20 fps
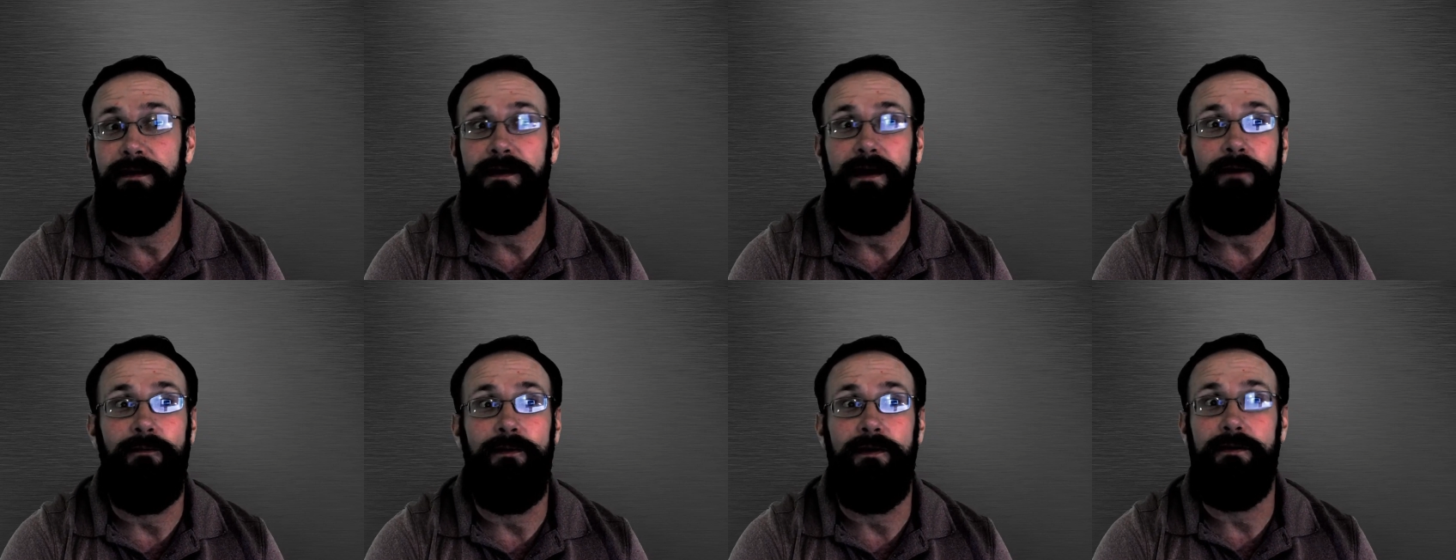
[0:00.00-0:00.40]
I
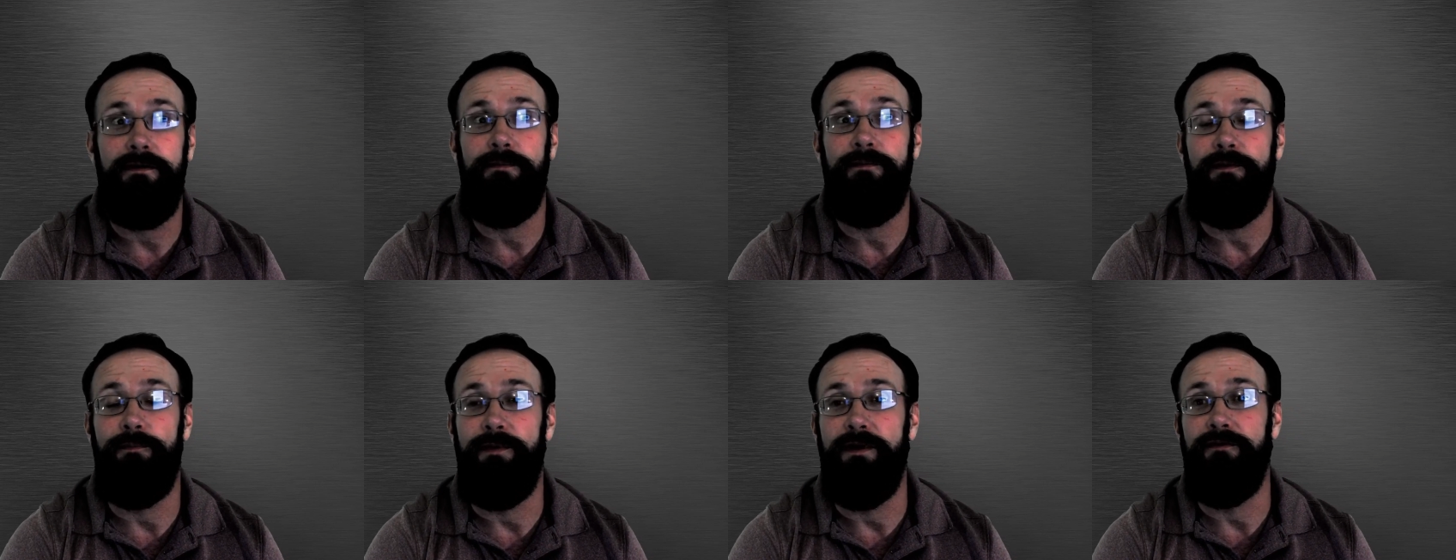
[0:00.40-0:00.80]
wanted them
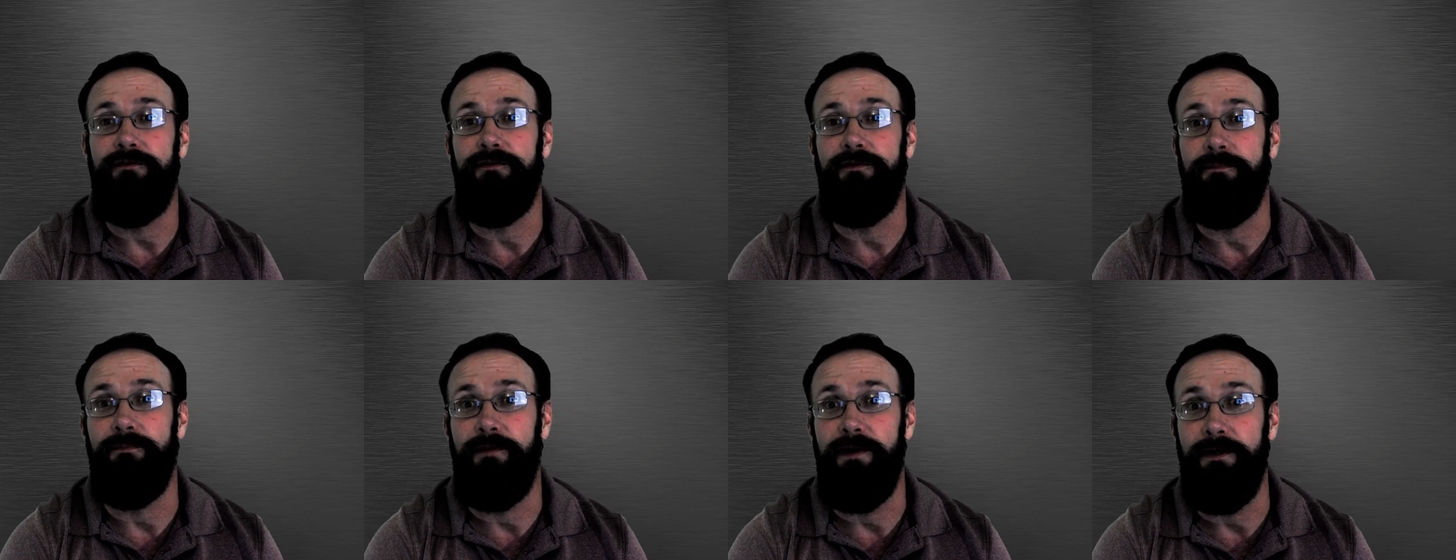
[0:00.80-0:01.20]
to be
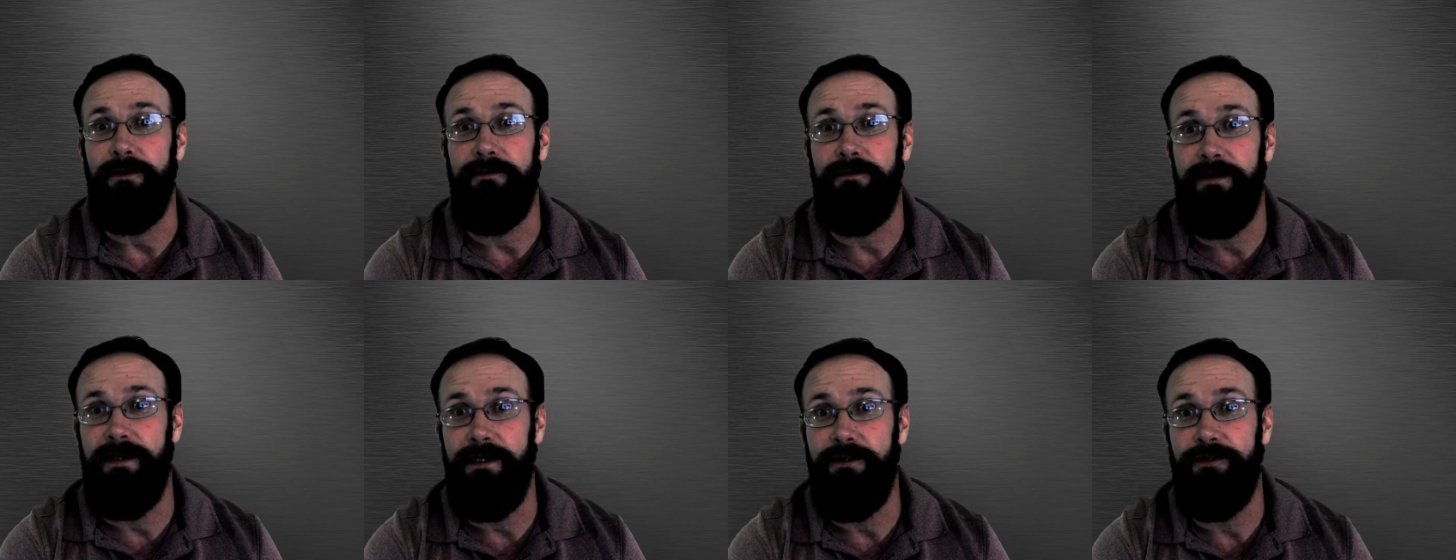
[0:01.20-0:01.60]
from their
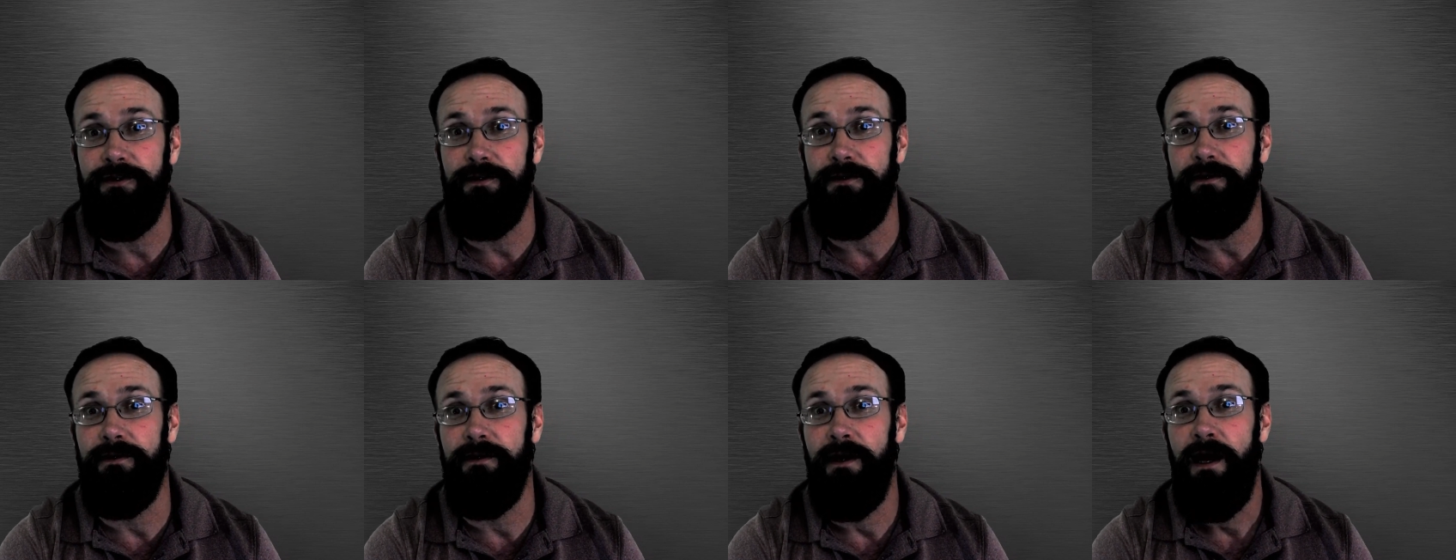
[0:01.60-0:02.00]

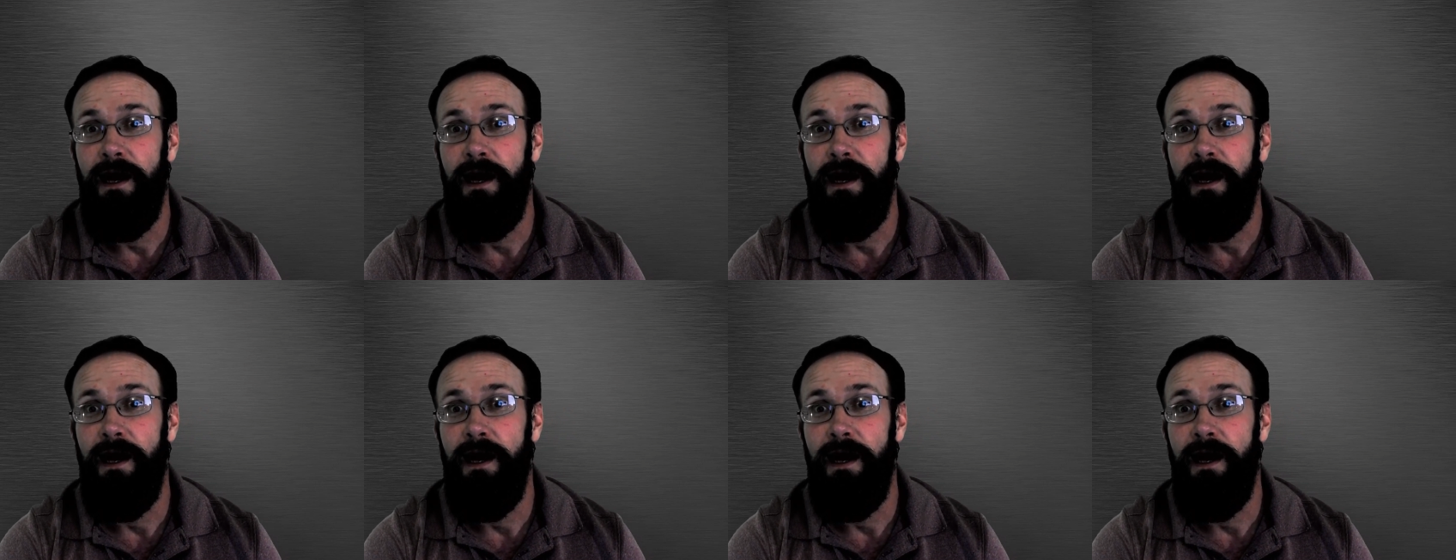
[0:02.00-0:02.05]
teacher.